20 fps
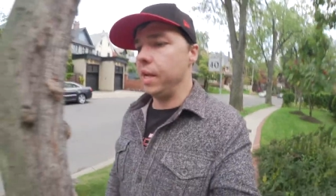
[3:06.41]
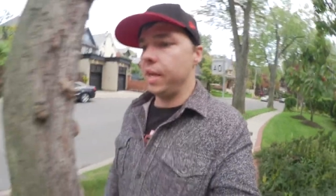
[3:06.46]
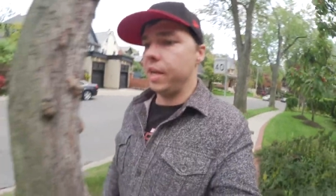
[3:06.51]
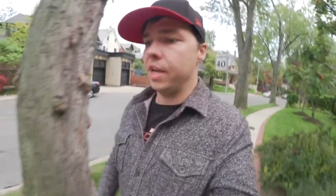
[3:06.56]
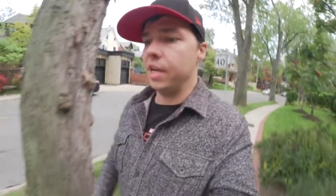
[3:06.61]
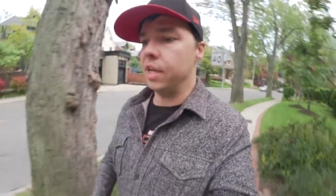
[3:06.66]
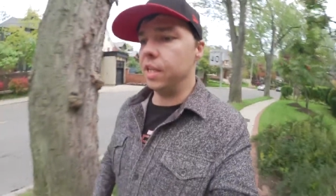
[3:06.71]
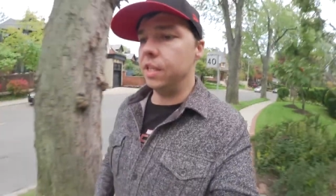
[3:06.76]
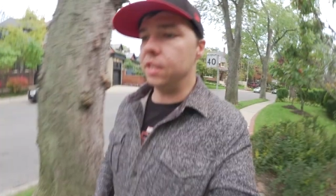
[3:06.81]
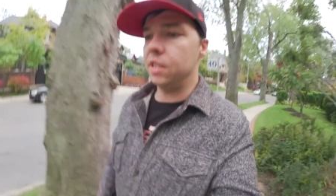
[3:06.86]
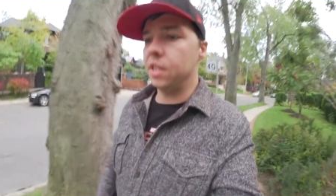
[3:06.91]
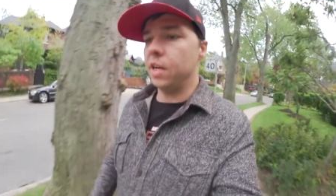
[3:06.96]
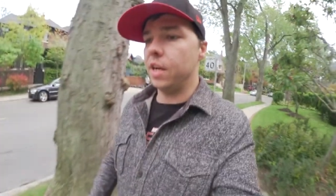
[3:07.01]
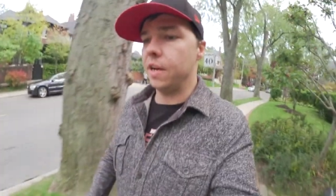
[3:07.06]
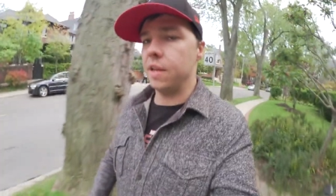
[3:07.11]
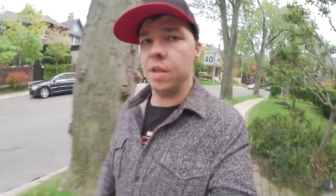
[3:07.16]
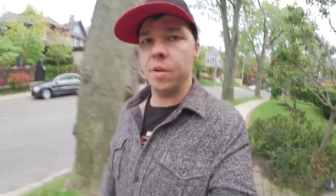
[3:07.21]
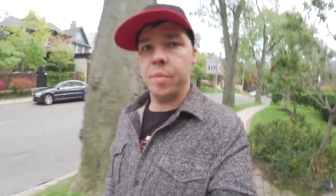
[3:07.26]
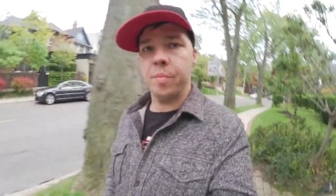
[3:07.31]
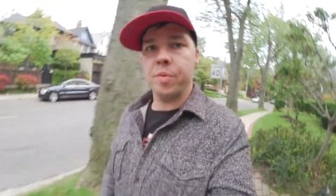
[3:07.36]
And
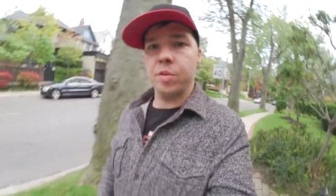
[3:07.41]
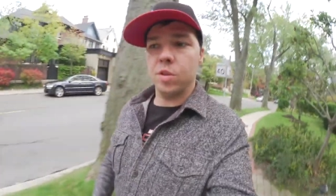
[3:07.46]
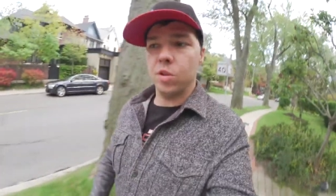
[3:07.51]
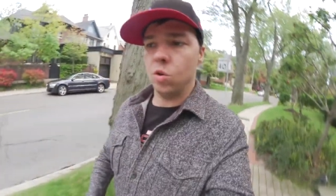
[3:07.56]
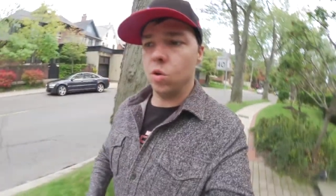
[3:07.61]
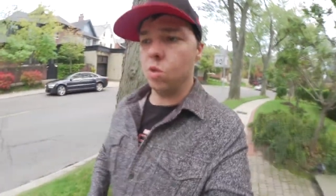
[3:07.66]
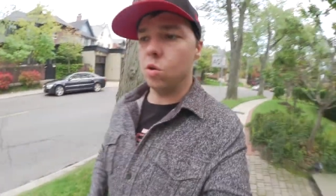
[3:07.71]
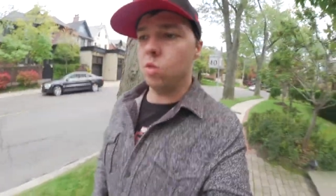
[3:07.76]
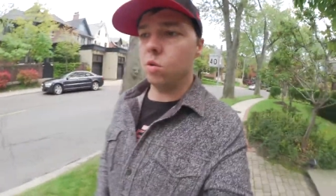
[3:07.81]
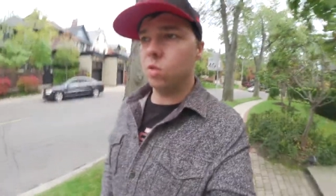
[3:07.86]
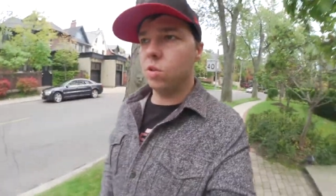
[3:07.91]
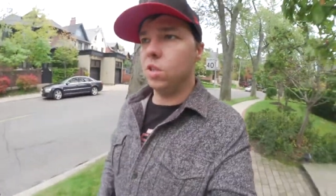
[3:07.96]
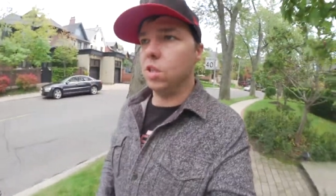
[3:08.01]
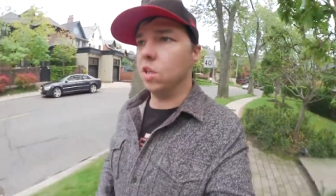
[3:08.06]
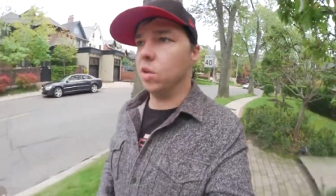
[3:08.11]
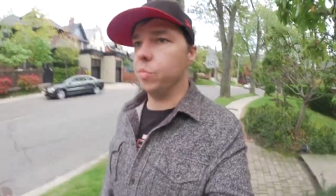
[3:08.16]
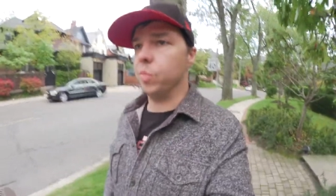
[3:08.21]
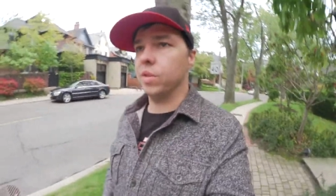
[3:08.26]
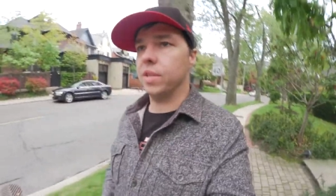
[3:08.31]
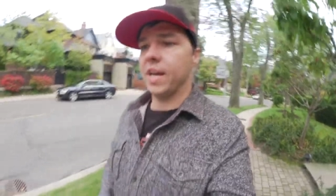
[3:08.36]
then we put the whole, you
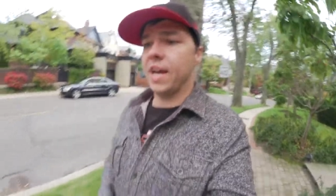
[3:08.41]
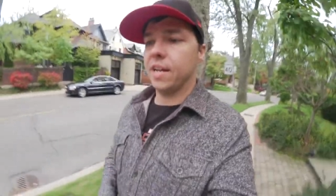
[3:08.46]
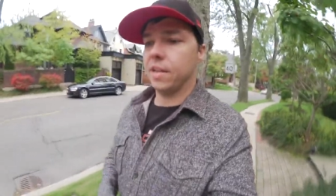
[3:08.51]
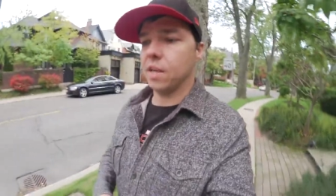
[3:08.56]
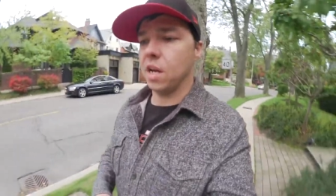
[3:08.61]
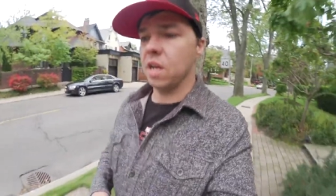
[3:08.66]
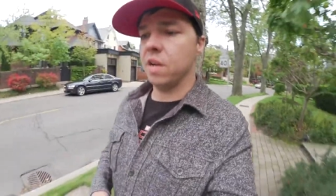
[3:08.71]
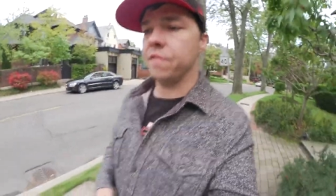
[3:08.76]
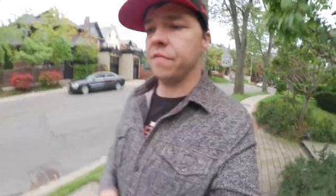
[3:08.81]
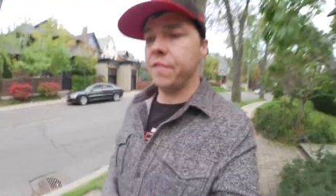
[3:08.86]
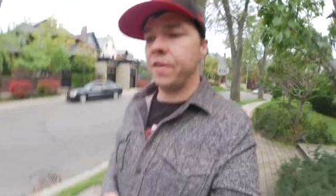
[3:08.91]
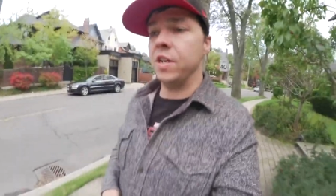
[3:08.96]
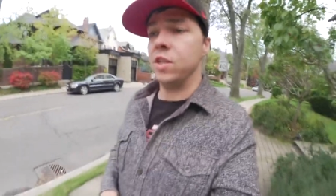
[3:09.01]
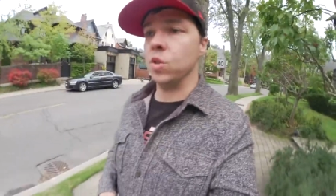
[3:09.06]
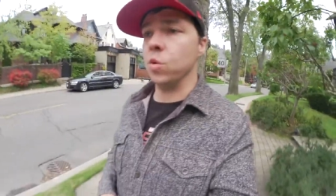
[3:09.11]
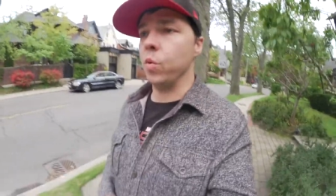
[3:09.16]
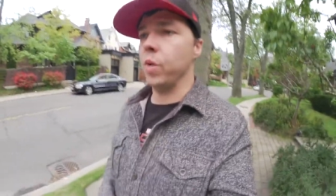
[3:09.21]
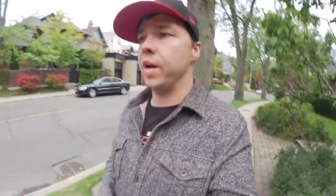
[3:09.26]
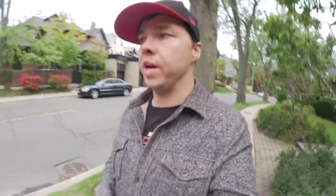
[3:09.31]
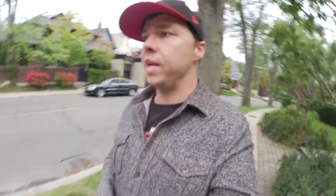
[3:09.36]
know, put that kind of phase
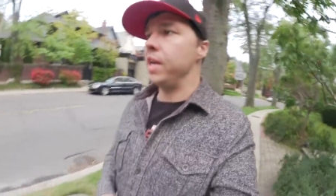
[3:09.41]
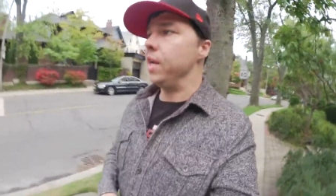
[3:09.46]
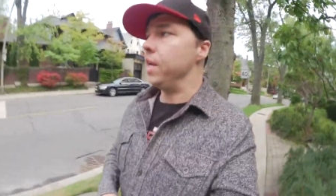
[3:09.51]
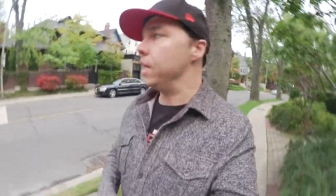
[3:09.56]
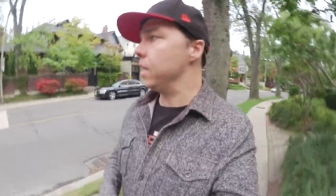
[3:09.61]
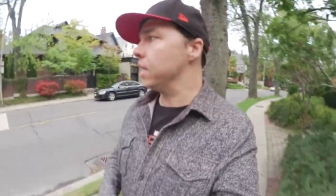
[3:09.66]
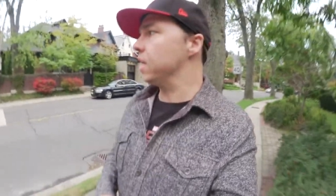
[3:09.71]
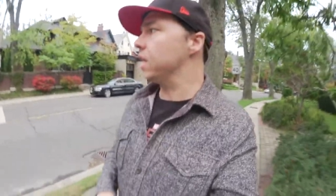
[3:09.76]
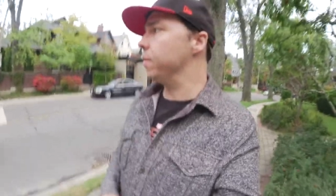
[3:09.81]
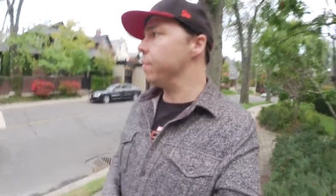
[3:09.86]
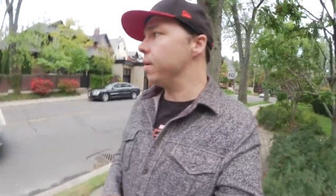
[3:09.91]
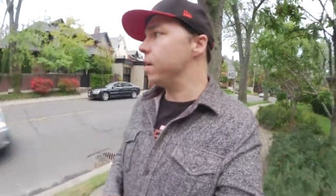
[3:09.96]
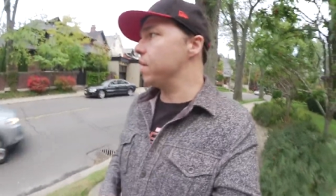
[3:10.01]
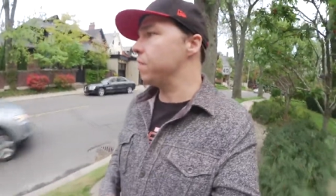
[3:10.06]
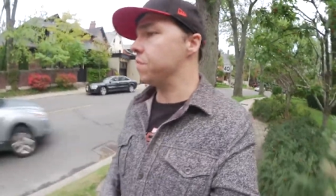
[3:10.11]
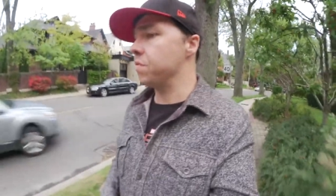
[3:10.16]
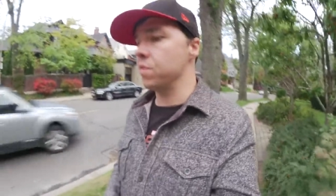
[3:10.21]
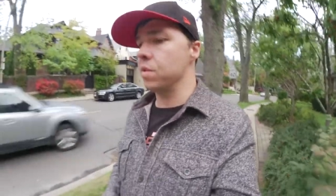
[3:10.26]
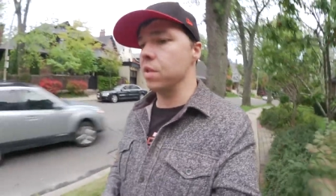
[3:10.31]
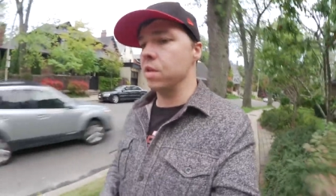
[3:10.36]
away and get ready
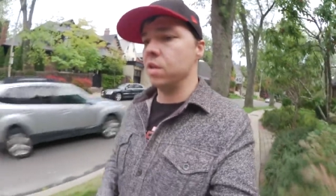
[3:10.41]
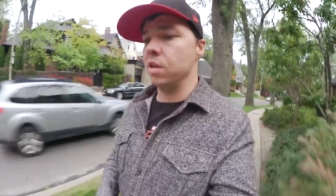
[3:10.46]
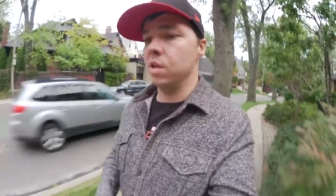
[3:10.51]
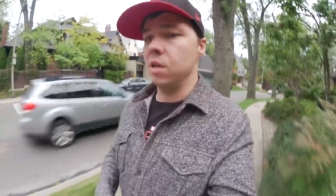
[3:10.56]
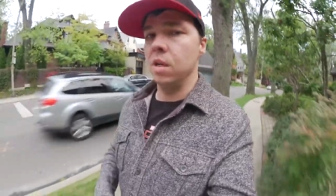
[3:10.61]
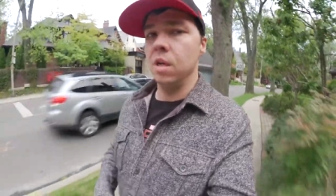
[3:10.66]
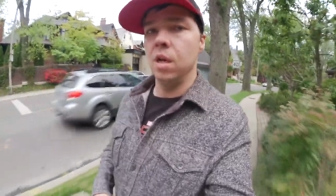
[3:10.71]
for the